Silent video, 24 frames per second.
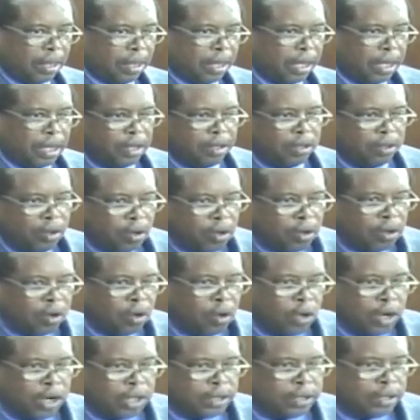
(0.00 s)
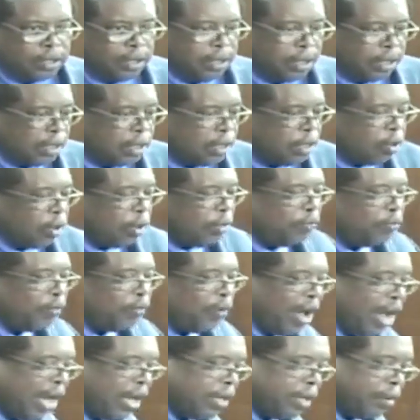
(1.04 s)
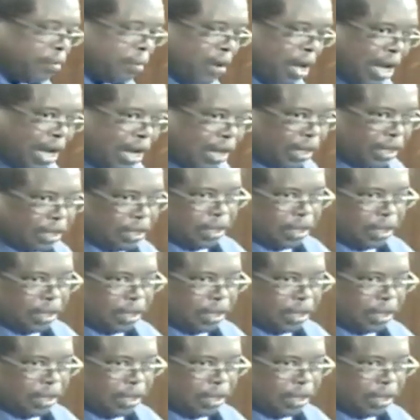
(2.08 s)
In due course, you will find the mortgage